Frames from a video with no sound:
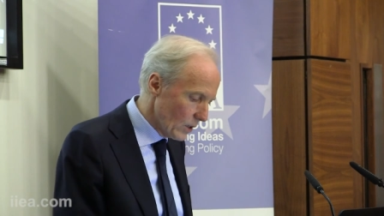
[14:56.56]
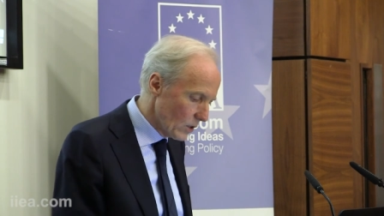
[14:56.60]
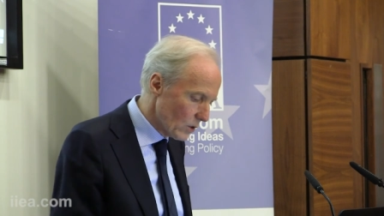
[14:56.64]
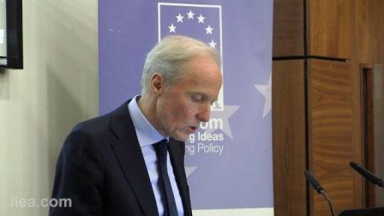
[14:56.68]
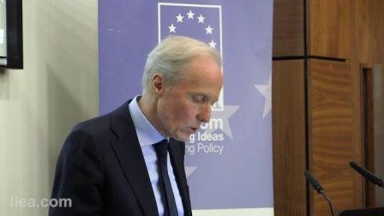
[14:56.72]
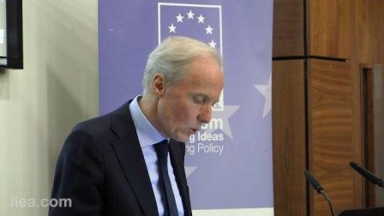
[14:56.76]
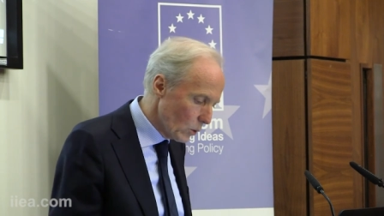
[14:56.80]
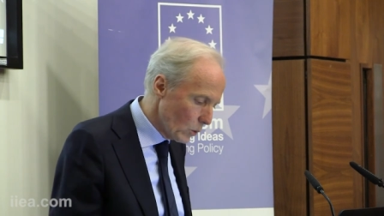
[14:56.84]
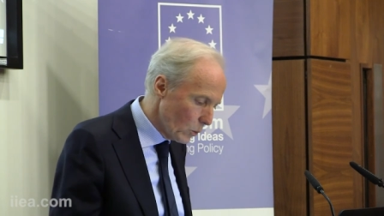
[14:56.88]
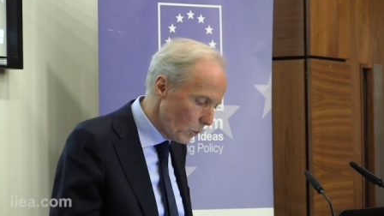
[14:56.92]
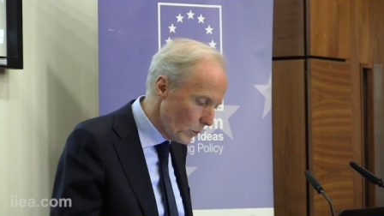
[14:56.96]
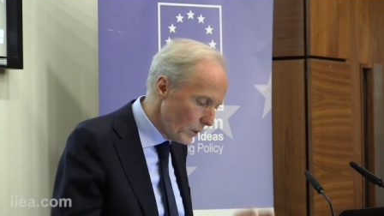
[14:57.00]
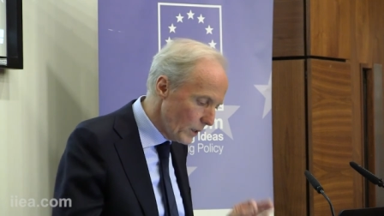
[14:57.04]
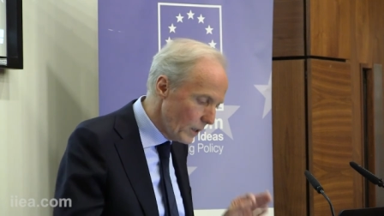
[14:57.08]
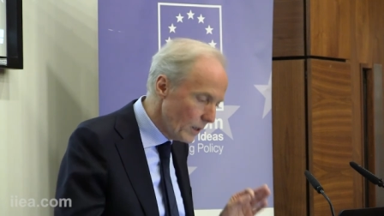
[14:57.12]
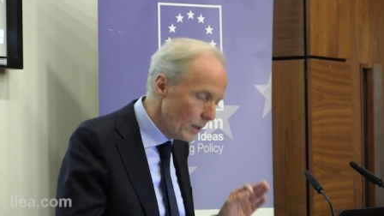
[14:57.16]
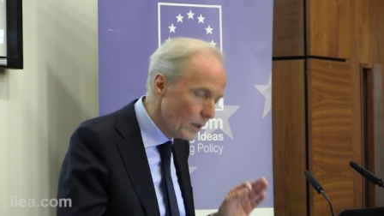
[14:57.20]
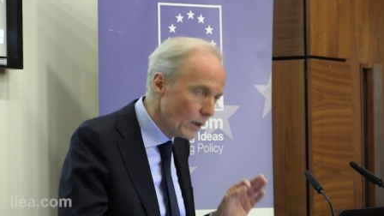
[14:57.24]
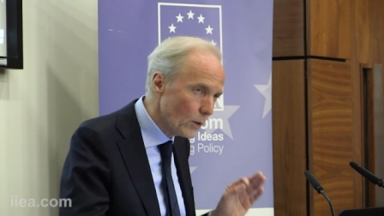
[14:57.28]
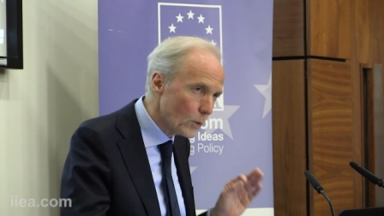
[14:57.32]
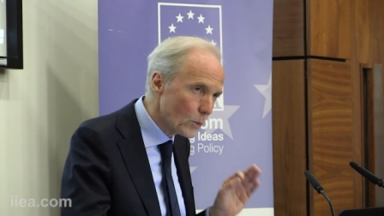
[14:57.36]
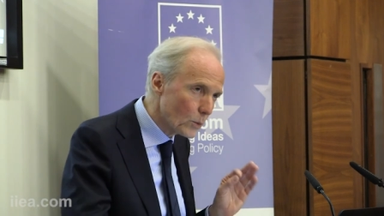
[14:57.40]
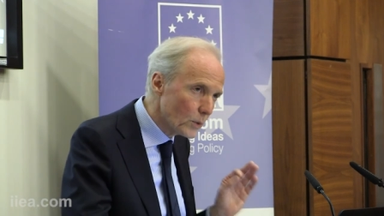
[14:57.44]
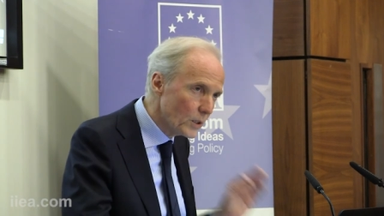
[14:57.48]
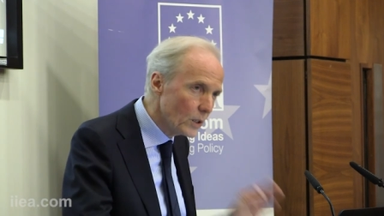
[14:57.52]
So
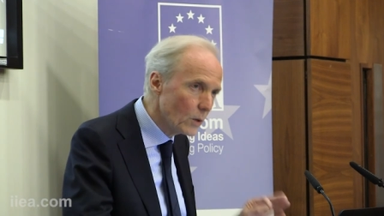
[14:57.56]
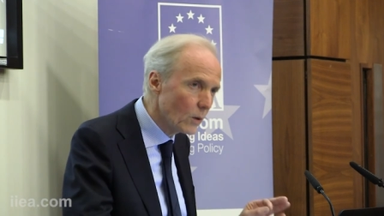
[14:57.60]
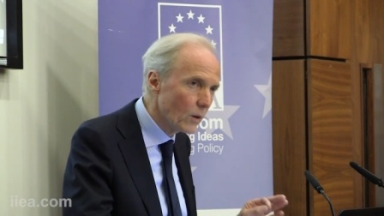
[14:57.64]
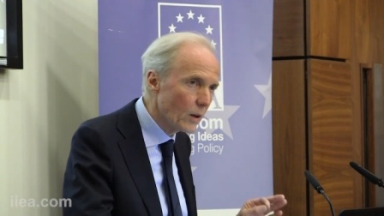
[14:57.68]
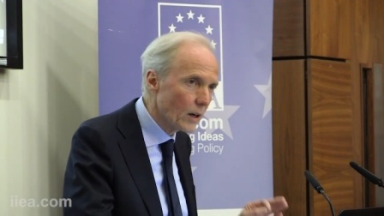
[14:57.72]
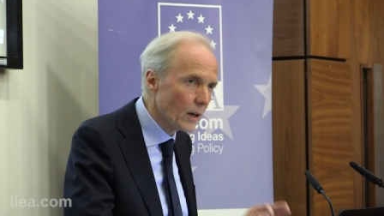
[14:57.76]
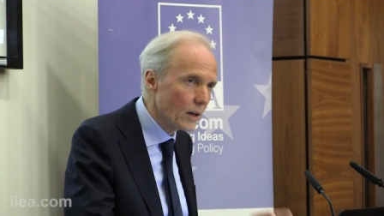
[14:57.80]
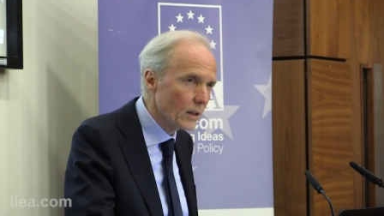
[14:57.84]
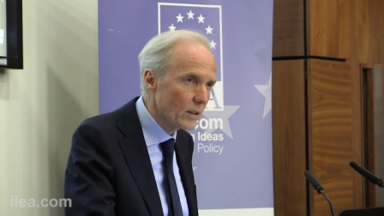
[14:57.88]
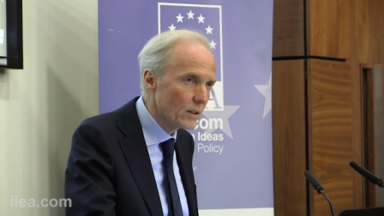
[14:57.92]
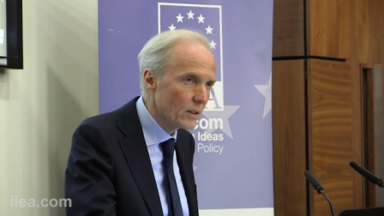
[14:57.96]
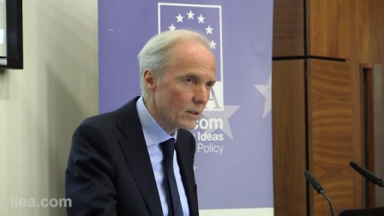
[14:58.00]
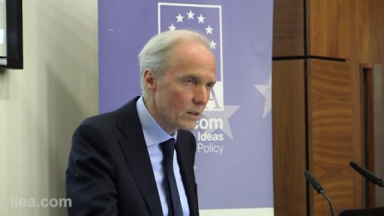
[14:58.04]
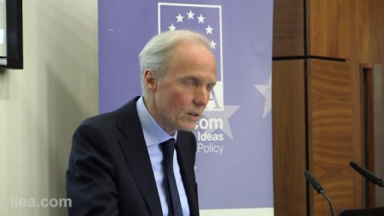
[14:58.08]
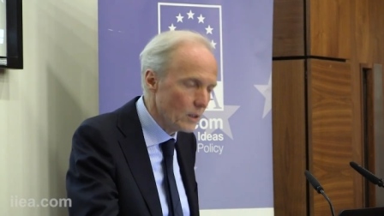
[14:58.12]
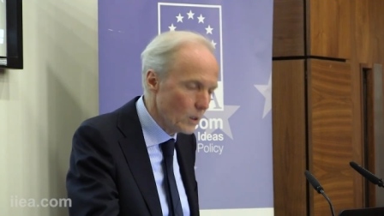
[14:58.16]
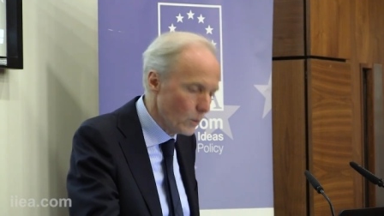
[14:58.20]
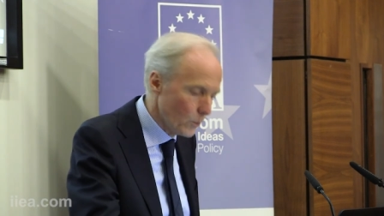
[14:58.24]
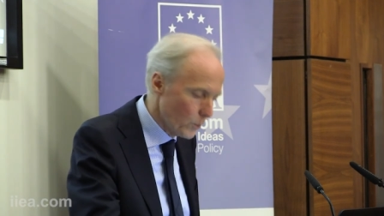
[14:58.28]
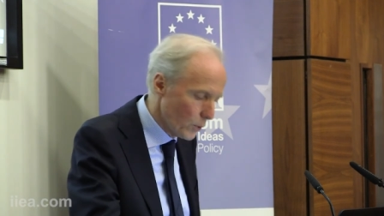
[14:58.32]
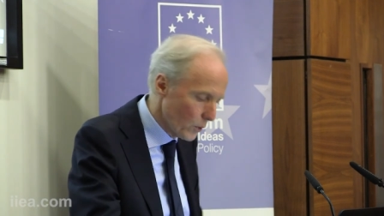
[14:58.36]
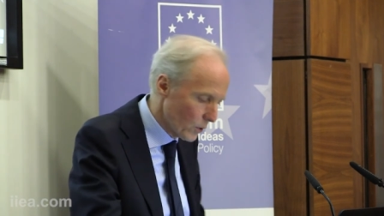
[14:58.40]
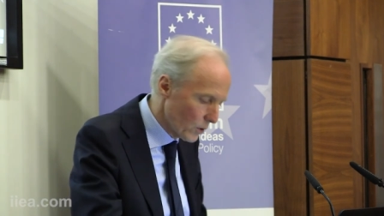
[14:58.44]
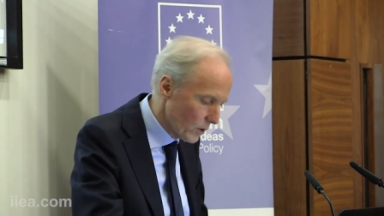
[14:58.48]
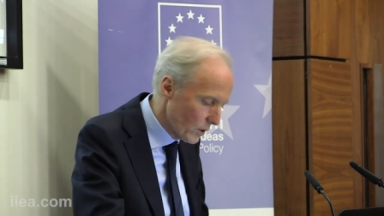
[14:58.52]
we realize the
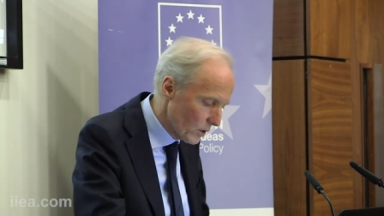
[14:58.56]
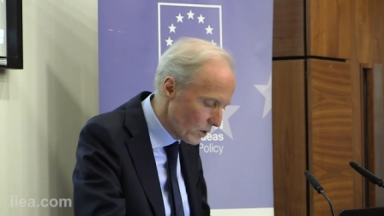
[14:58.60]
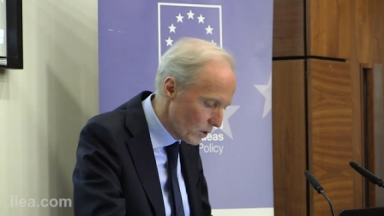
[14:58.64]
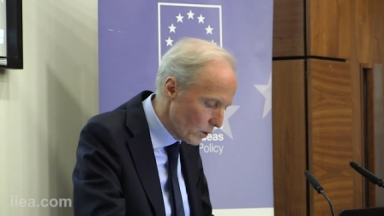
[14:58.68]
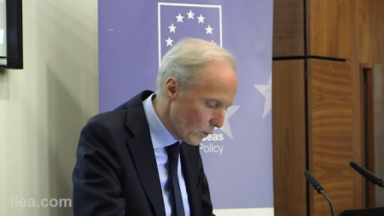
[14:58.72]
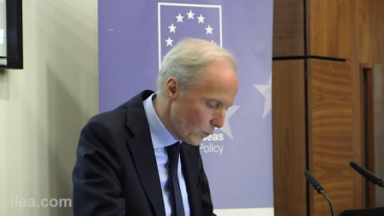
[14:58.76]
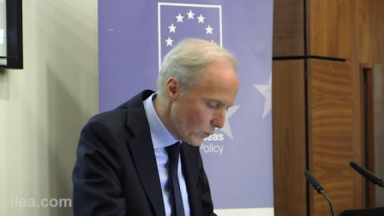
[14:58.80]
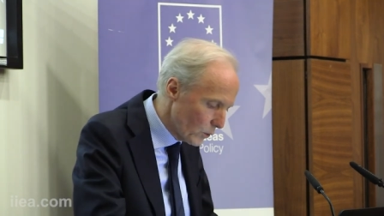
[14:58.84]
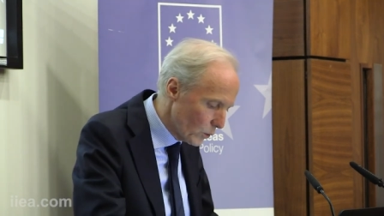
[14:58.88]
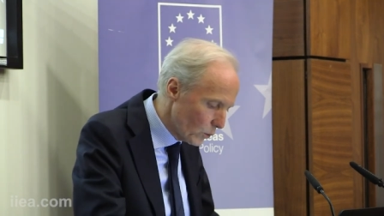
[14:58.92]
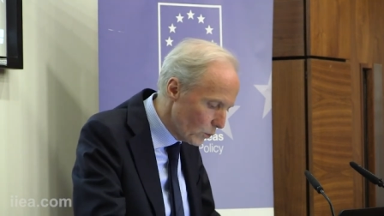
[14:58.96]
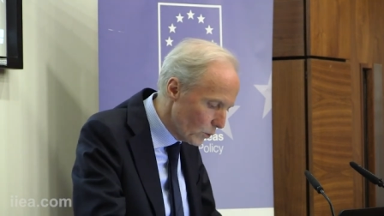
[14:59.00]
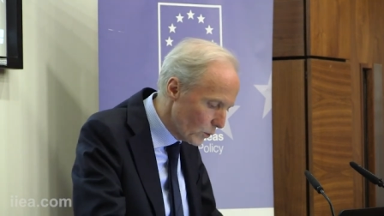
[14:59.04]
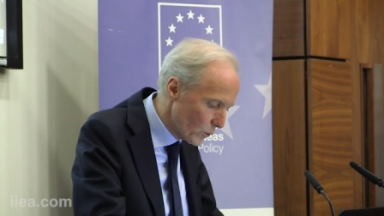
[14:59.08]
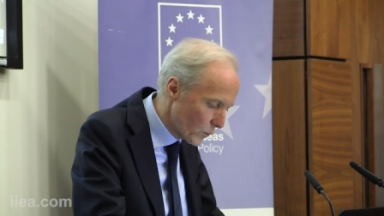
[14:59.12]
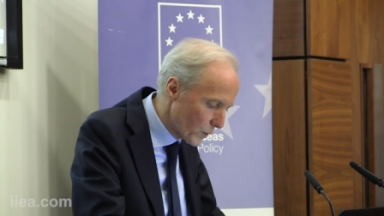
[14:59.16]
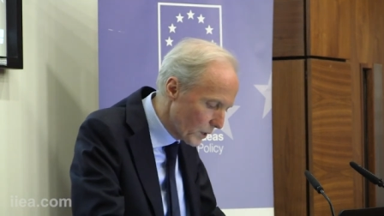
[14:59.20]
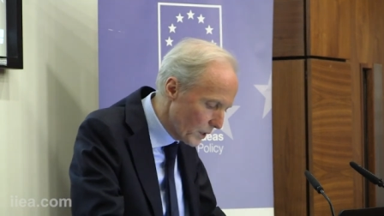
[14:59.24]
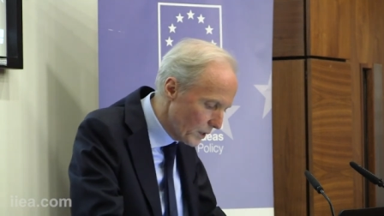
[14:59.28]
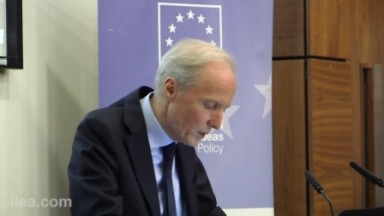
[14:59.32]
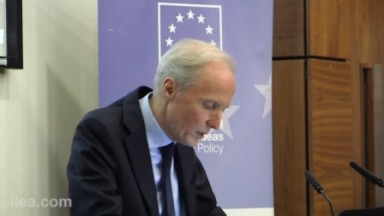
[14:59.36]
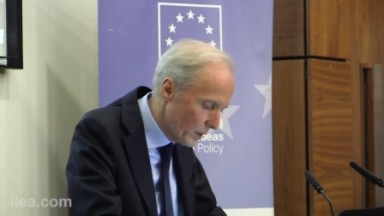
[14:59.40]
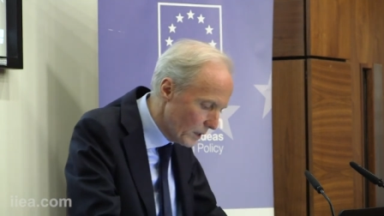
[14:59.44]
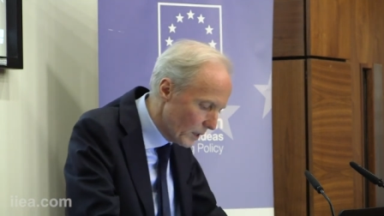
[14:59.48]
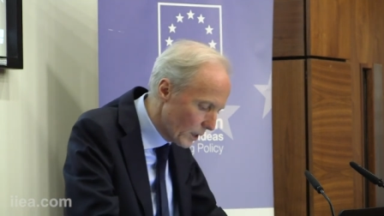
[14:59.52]
importance of the Good
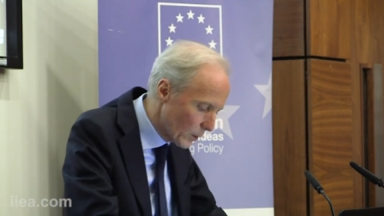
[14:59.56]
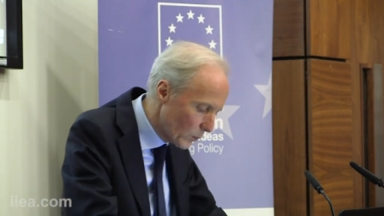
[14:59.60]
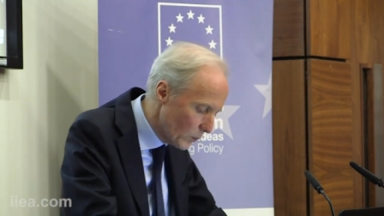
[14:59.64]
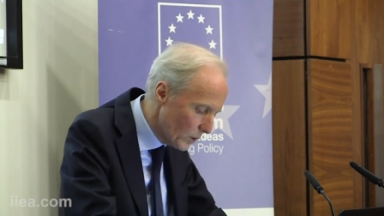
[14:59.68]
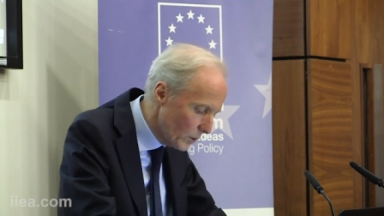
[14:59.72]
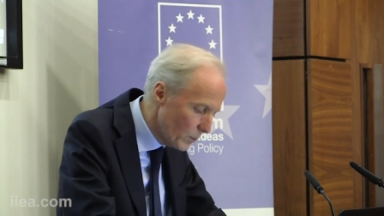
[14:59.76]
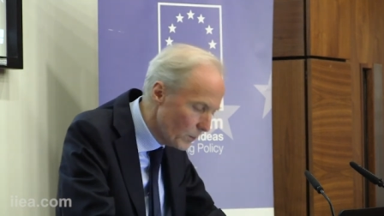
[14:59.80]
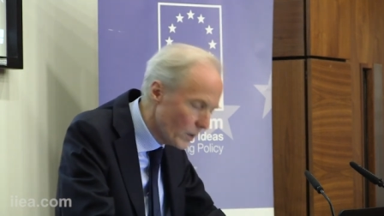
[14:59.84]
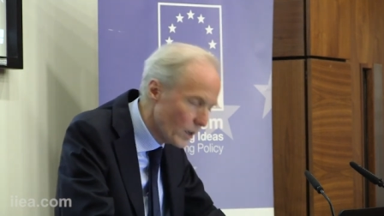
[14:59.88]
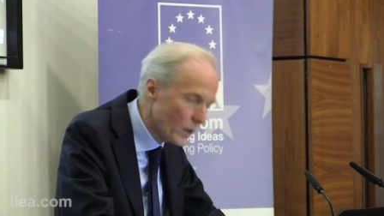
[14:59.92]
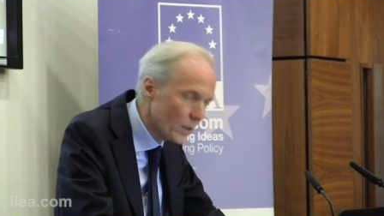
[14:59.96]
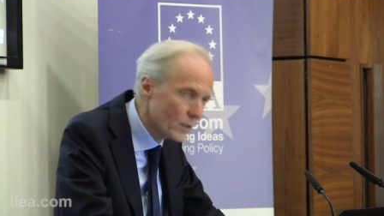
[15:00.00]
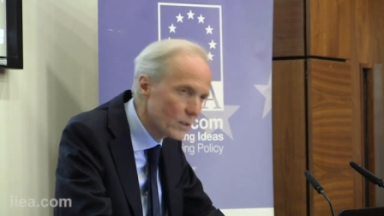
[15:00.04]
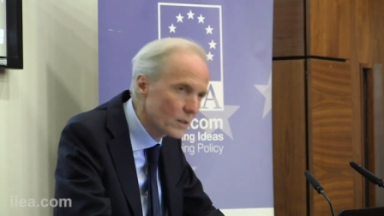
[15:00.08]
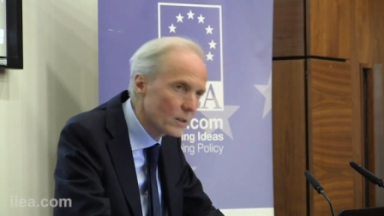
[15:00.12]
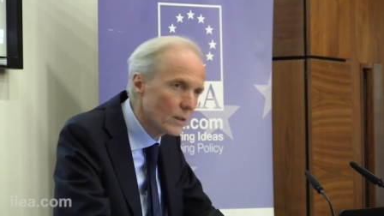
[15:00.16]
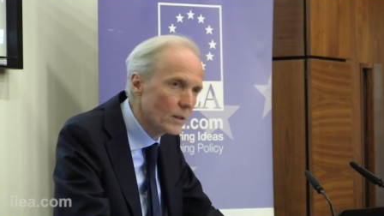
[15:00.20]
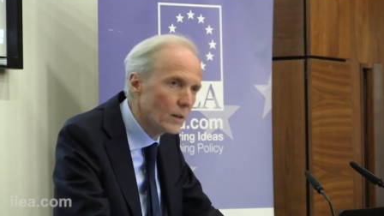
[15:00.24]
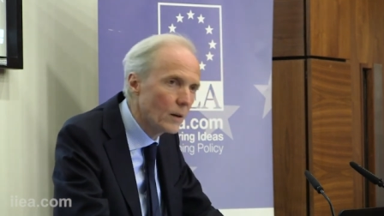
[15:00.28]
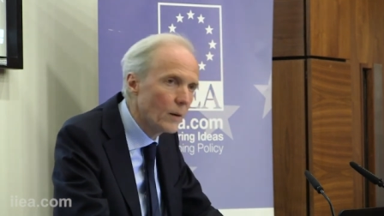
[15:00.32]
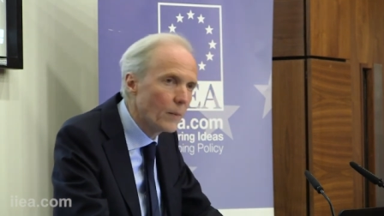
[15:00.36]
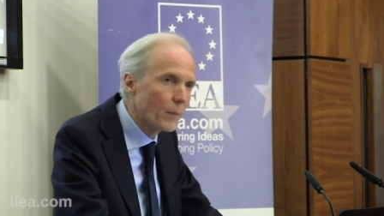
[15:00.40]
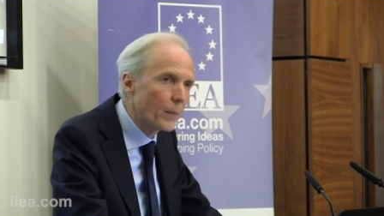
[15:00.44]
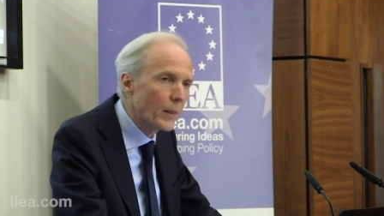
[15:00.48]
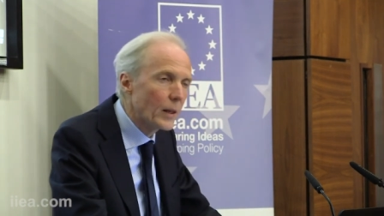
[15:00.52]
Friday Agreement,
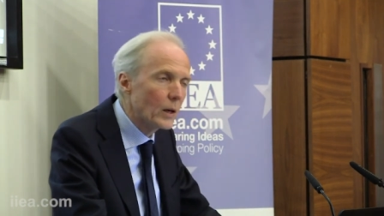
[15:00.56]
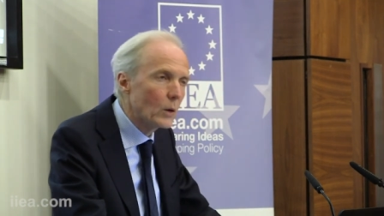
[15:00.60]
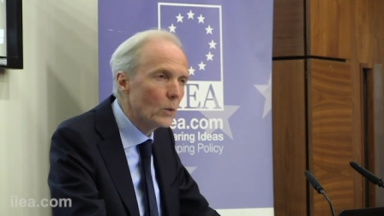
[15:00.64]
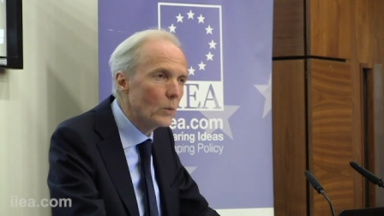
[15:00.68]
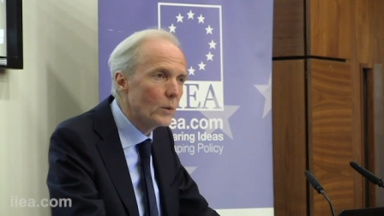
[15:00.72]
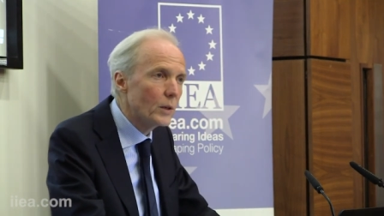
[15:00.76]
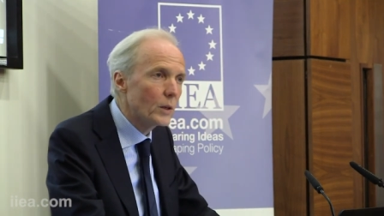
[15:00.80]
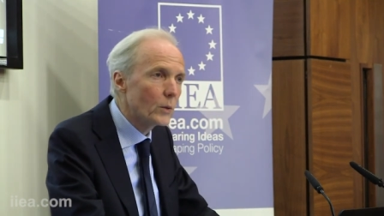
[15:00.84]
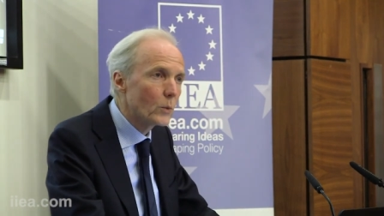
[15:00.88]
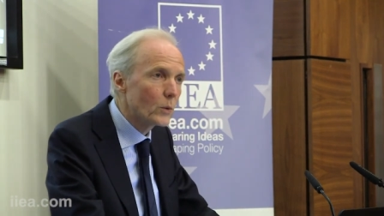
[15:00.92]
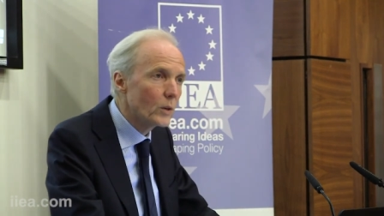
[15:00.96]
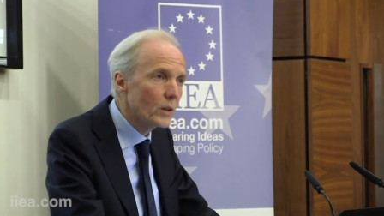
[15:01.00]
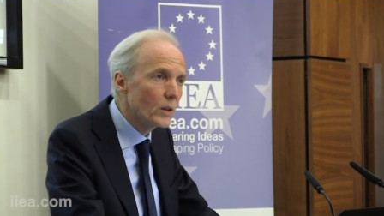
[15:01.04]
we